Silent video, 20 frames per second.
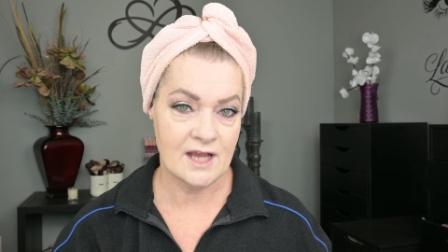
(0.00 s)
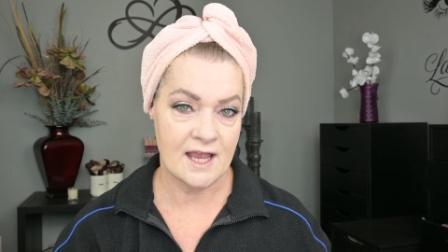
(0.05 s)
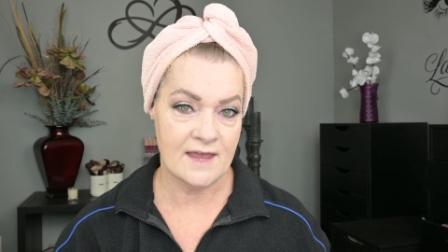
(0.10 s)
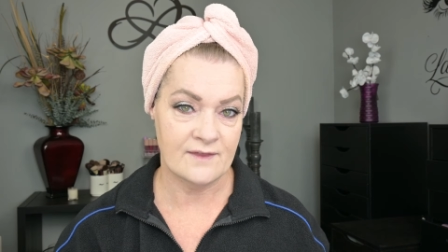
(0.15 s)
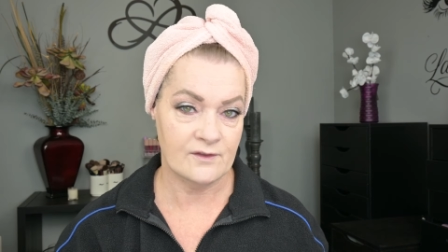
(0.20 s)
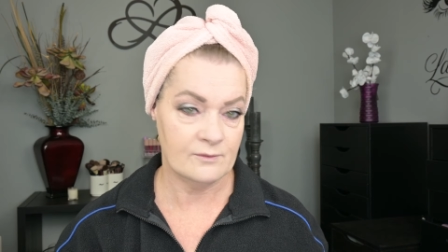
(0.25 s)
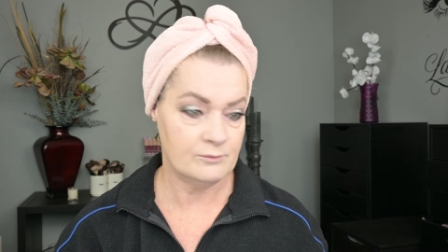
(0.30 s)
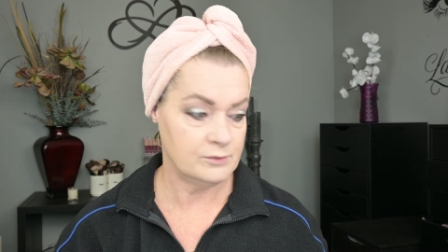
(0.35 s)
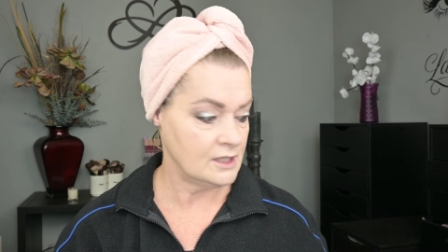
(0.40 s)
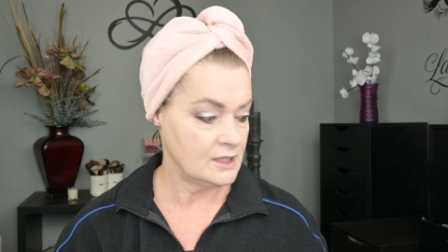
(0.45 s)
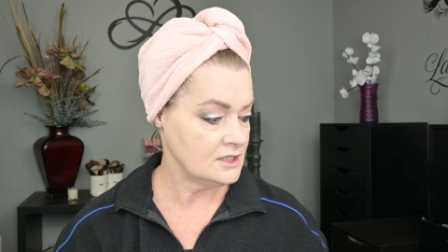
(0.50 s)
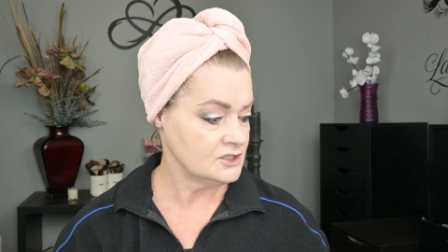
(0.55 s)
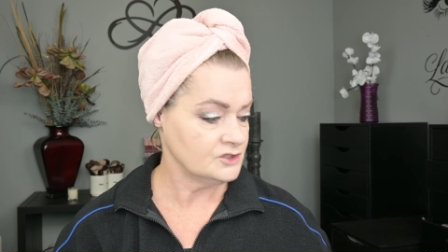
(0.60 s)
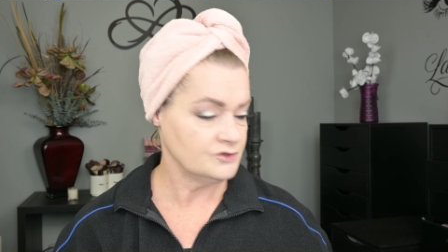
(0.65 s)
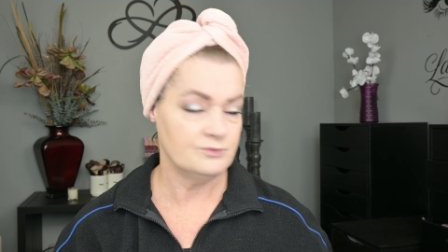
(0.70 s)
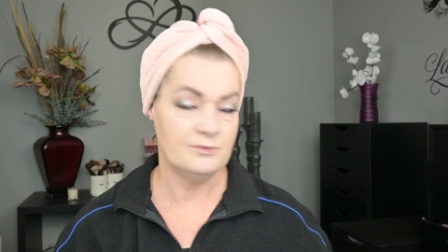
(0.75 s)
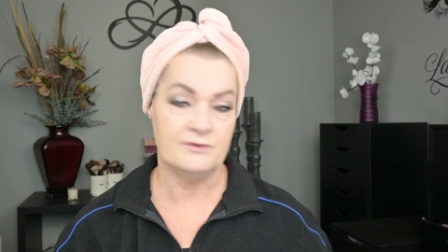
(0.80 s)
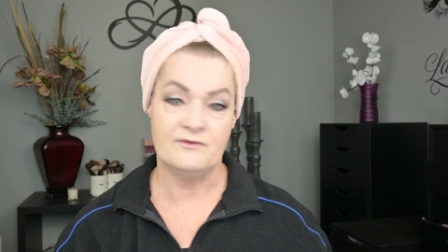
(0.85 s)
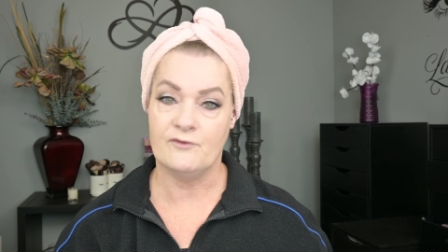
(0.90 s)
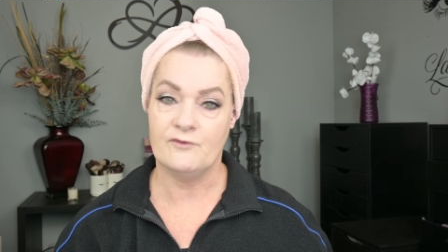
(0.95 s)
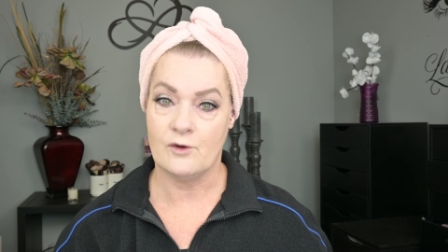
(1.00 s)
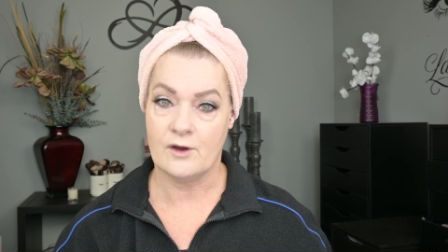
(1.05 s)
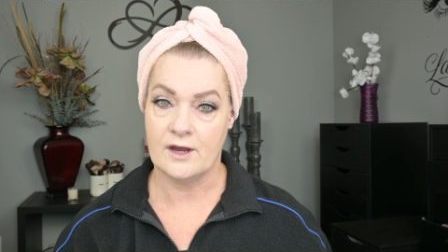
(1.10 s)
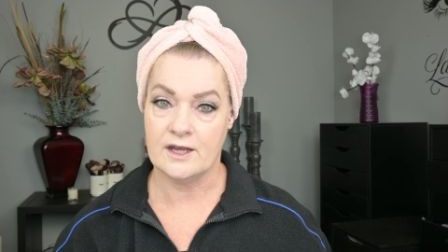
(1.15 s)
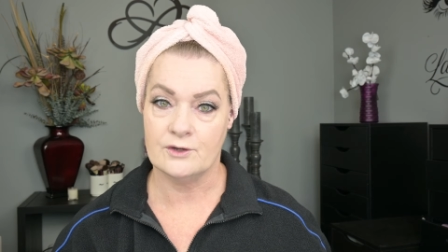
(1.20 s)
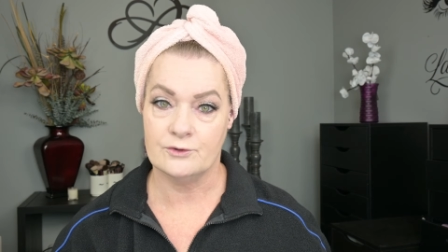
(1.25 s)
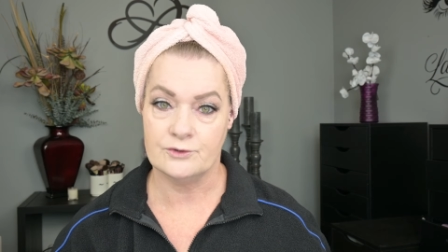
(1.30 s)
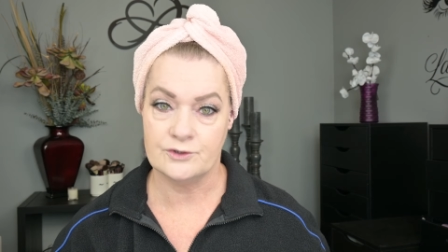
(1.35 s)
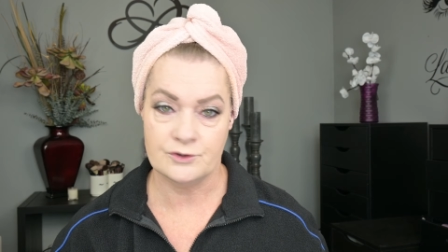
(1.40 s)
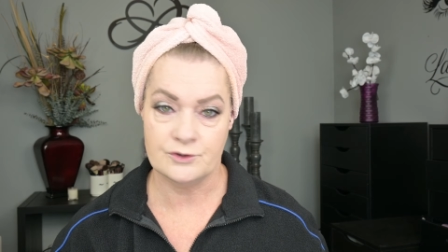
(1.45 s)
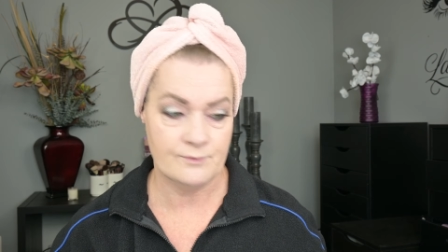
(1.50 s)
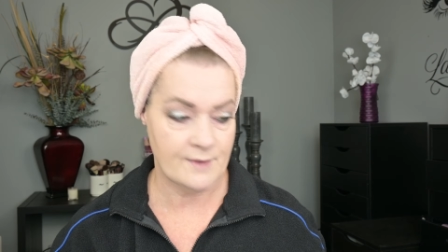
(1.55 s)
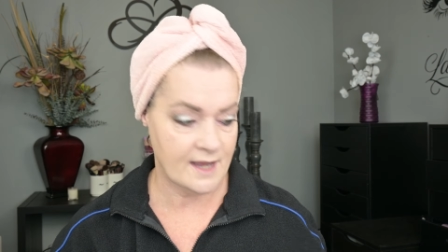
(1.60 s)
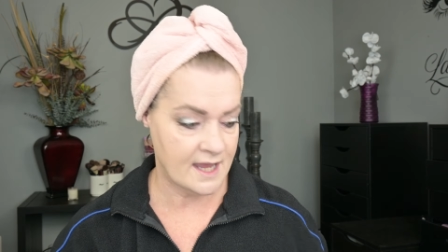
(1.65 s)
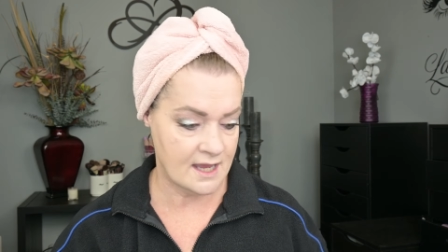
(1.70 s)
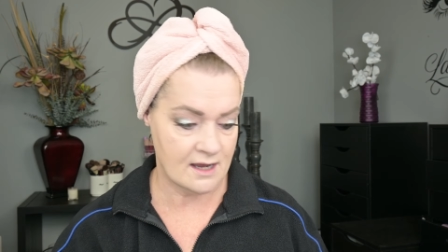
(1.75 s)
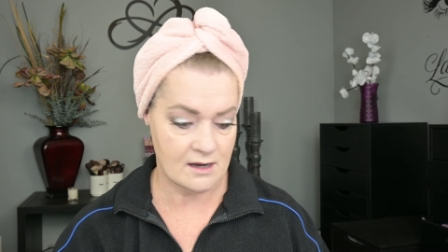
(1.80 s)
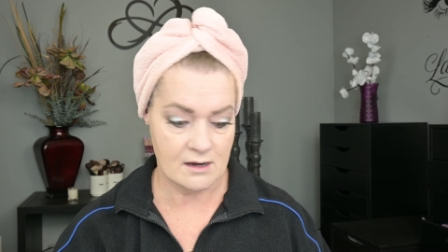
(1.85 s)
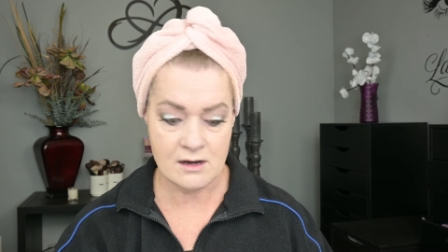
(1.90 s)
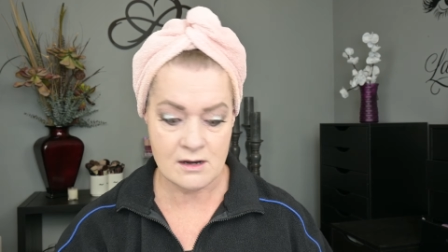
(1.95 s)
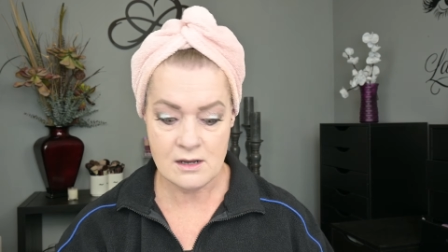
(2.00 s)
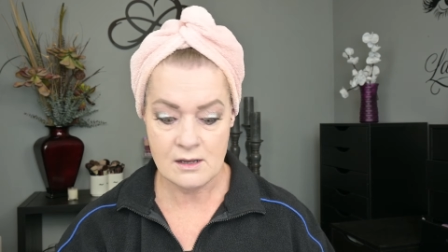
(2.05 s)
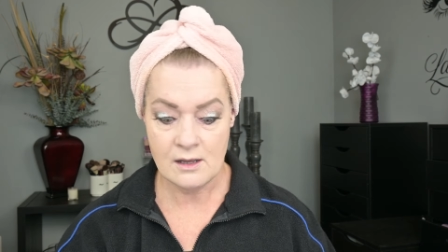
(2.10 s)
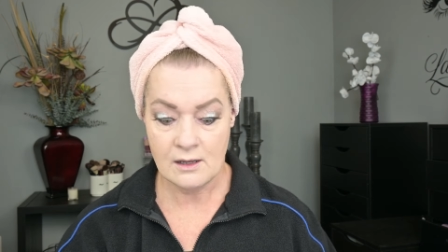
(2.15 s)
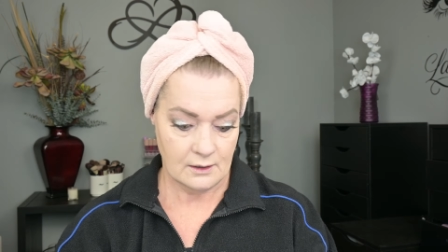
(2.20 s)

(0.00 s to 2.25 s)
and the blush before I go do my hair.